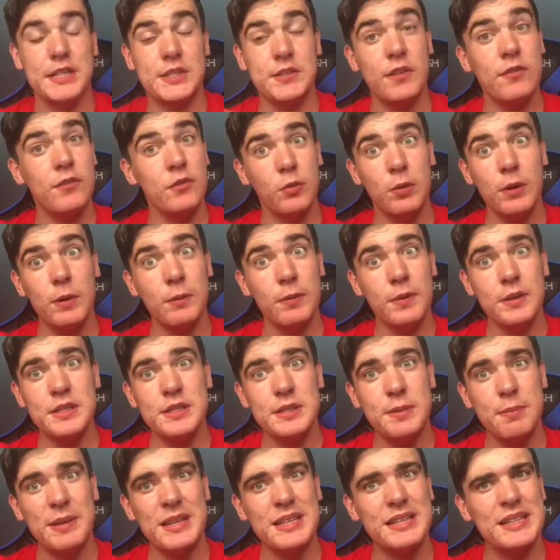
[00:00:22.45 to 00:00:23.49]
Because FIFA 21
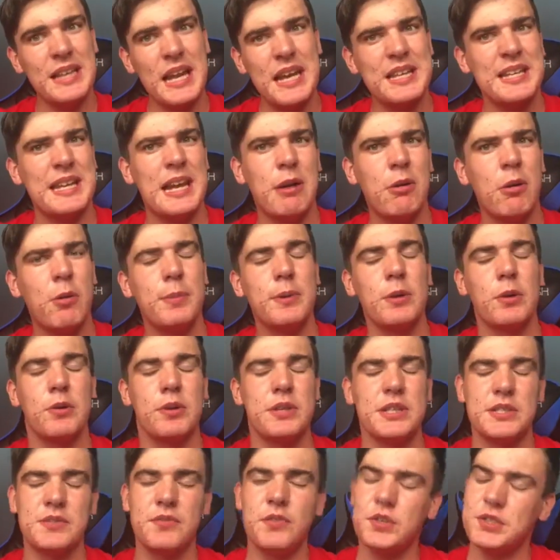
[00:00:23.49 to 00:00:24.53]
is a bit dead now, I'll be
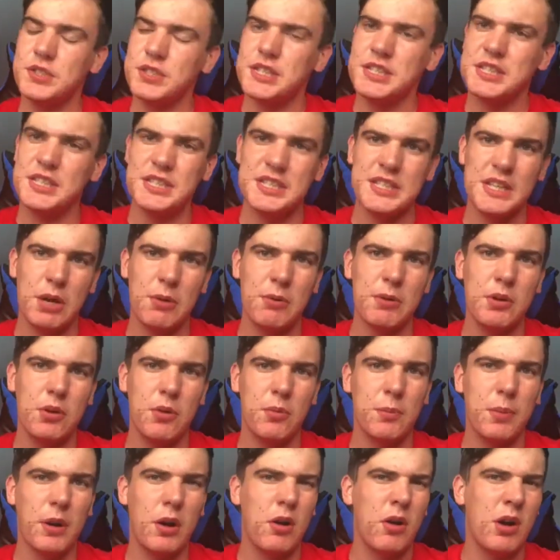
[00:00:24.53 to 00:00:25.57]
honest. Footies is going
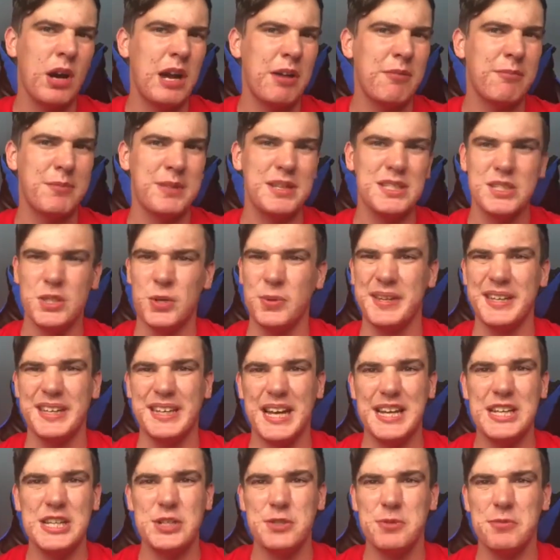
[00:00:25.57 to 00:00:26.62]
on, but I haven't been too
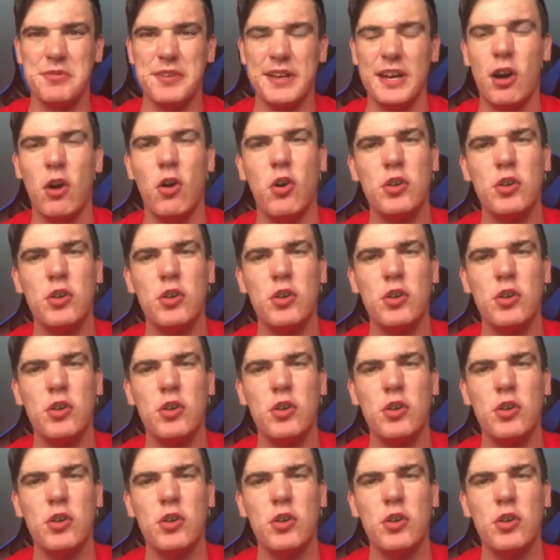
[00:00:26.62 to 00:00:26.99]
engaged with it.